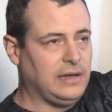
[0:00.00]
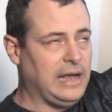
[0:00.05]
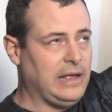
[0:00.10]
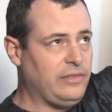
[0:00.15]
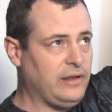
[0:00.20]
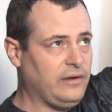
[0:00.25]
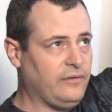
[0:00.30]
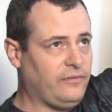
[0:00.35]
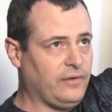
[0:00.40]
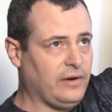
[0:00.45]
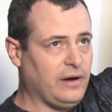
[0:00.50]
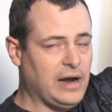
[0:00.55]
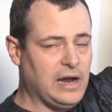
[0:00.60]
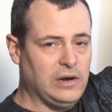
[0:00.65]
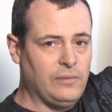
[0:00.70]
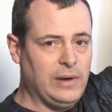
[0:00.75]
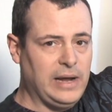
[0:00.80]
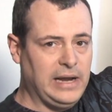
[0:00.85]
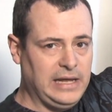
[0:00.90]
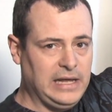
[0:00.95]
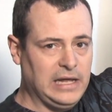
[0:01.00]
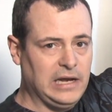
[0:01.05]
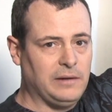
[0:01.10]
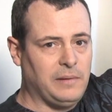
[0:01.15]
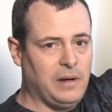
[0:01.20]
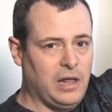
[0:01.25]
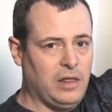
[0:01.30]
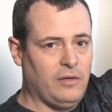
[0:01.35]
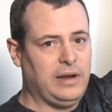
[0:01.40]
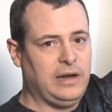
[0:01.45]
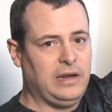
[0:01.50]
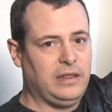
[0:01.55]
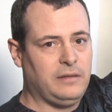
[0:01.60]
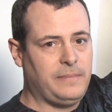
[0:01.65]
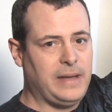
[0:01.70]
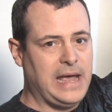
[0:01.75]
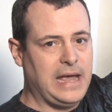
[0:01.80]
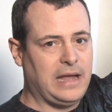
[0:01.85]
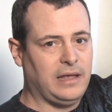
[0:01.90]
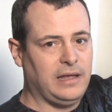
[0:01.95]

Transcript: and then figure out a way to get them all the way to the back